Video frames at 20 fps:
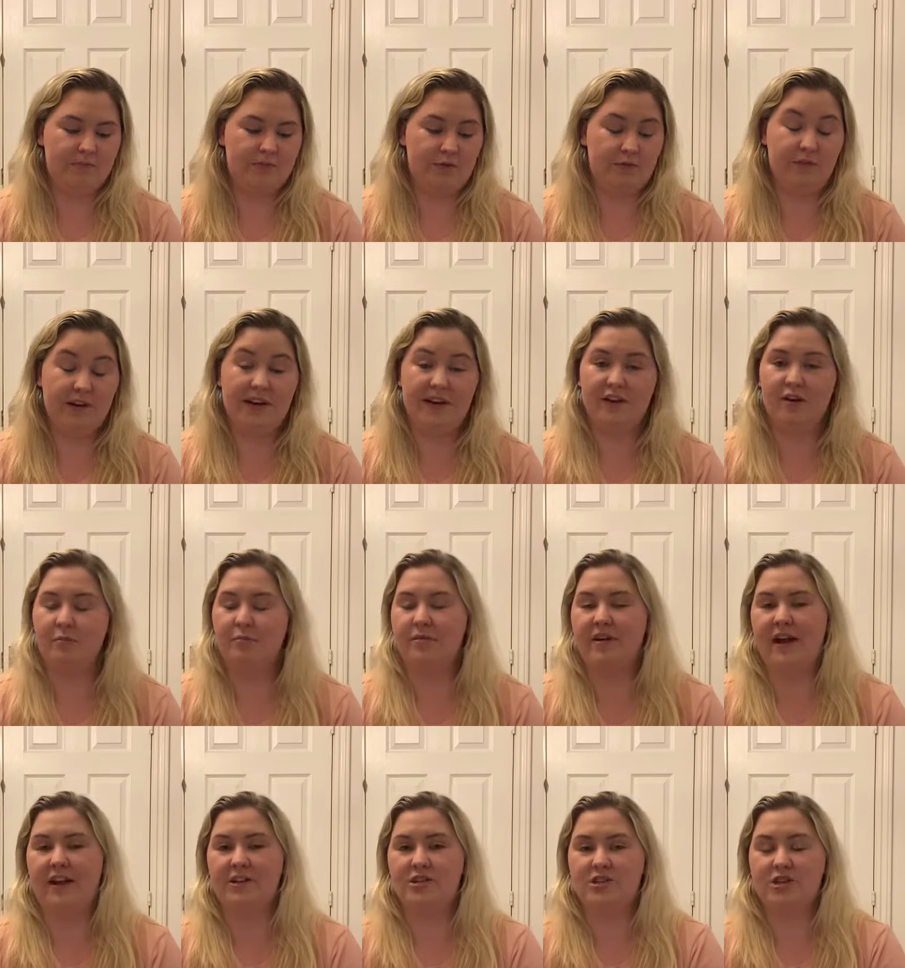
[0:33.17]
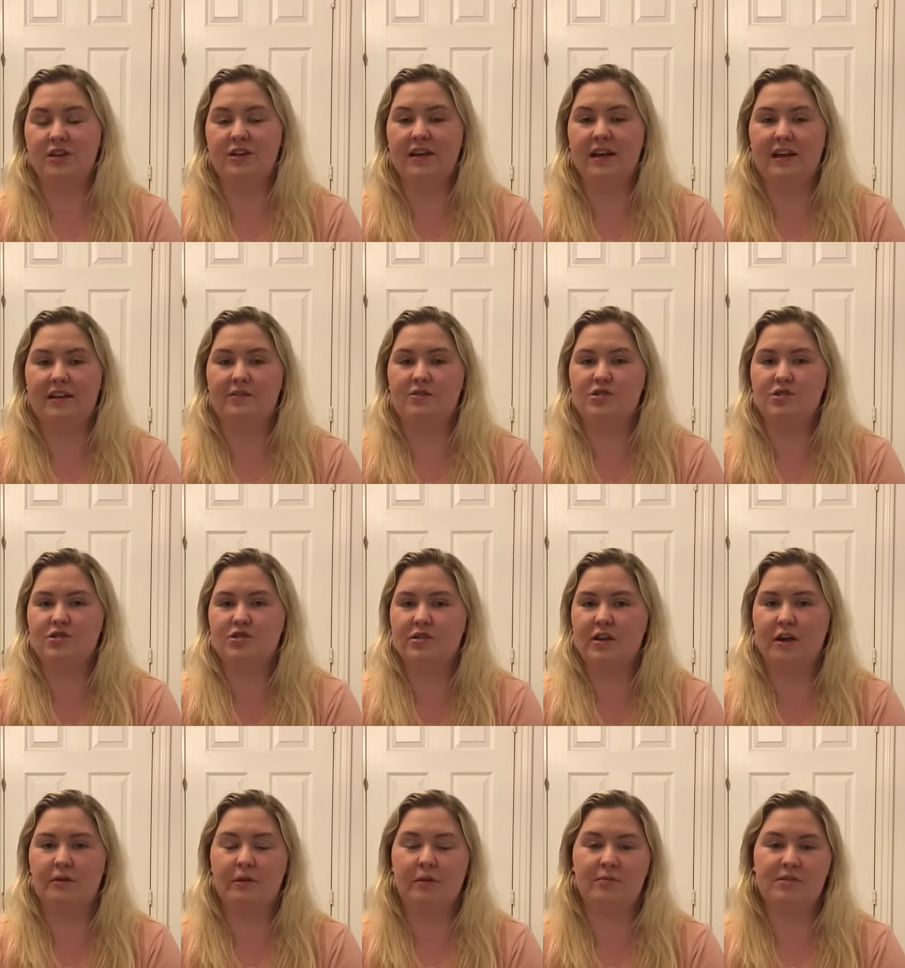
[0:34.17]
reading comprehension, it's just
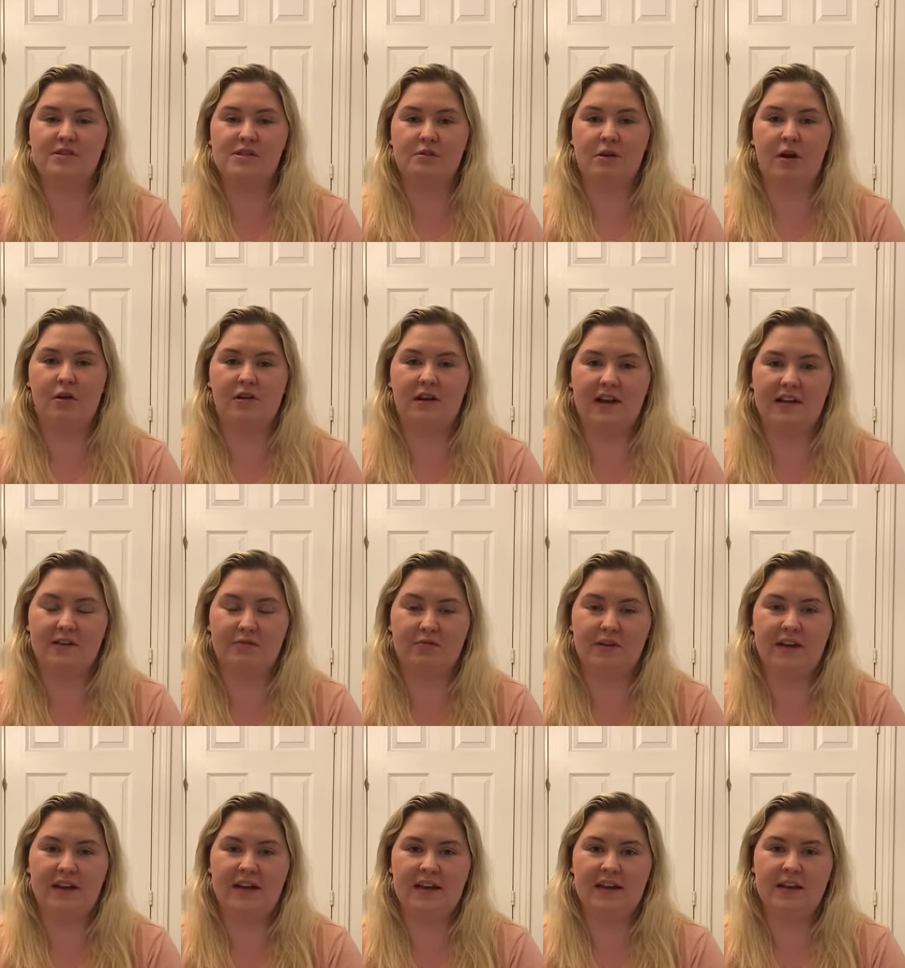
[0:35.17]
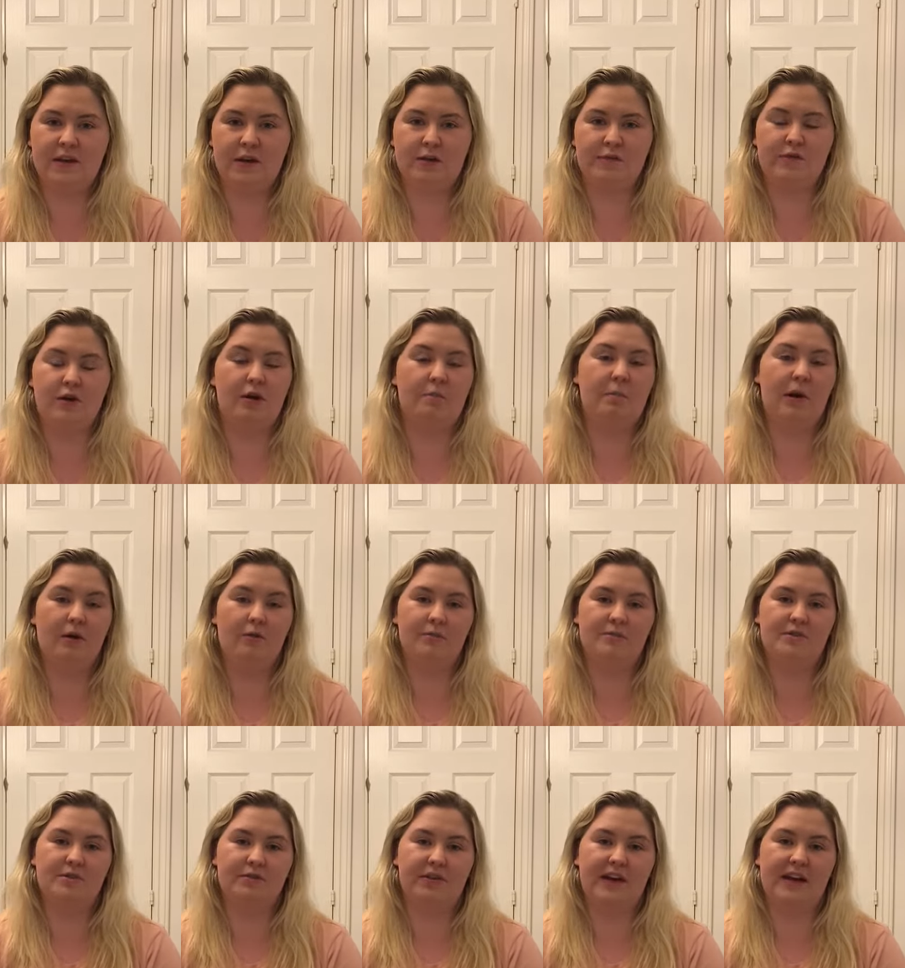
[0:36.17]
like when we do whole class reading, you've got a
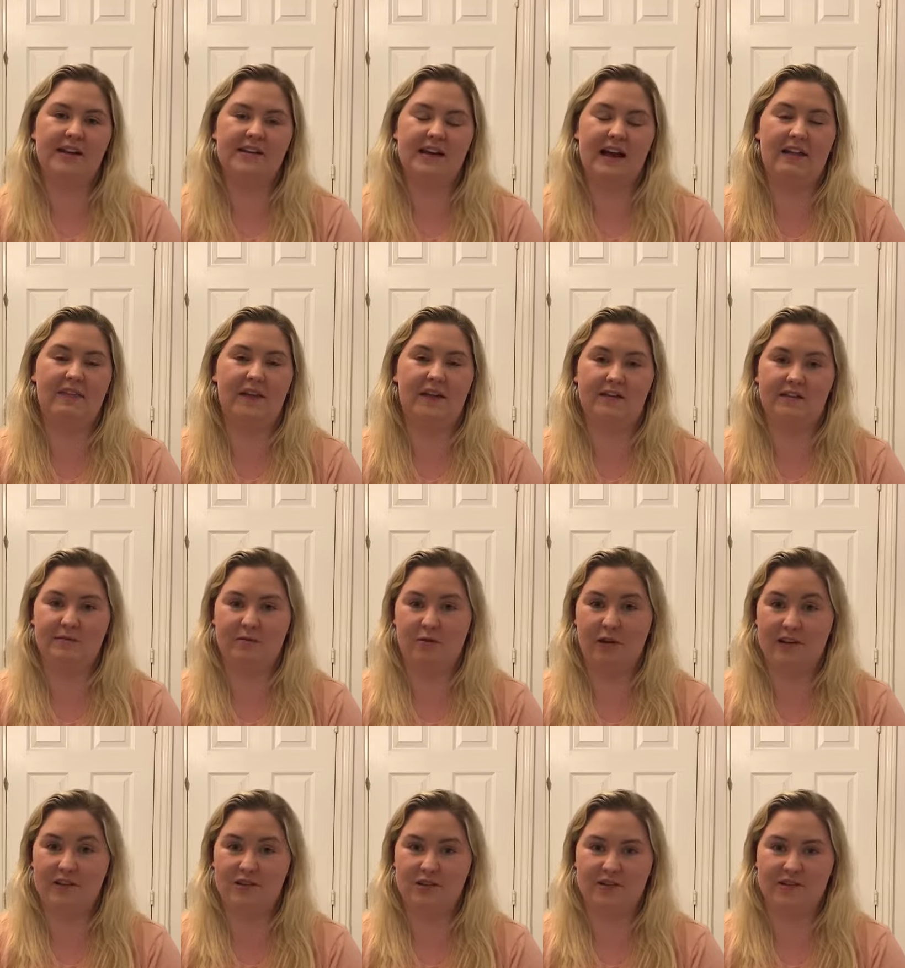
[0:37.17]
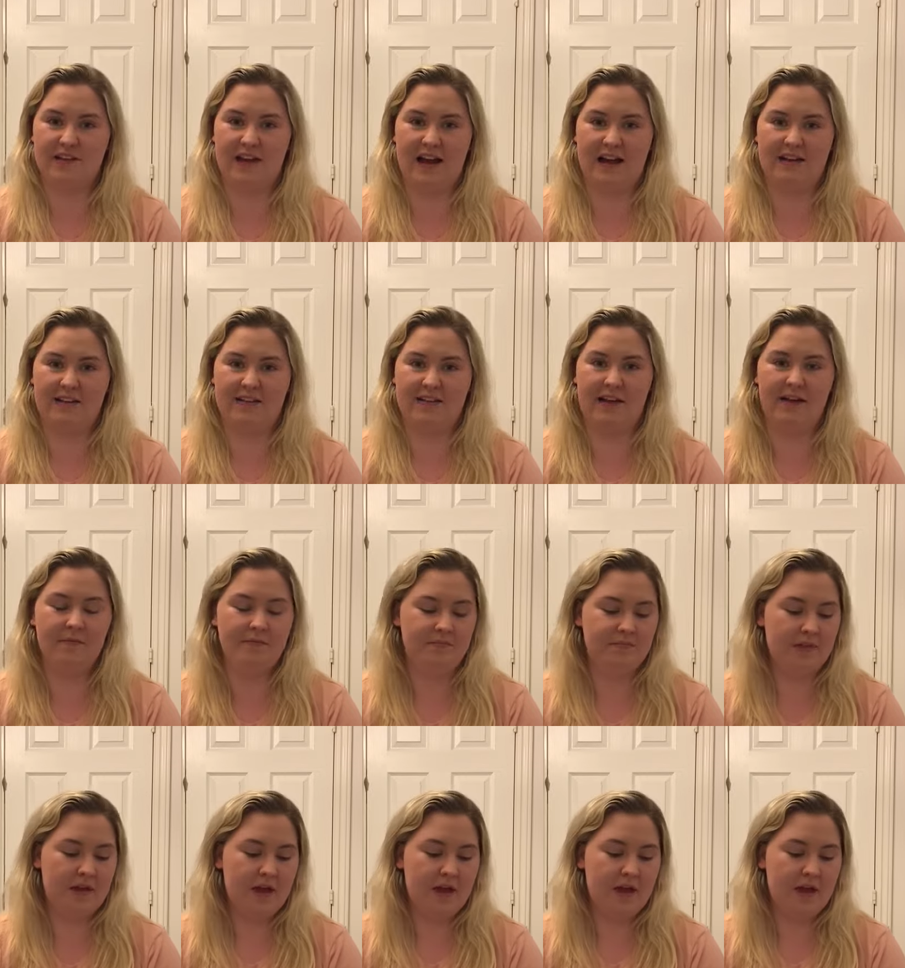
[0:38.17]
poem to read and then some questions to answer.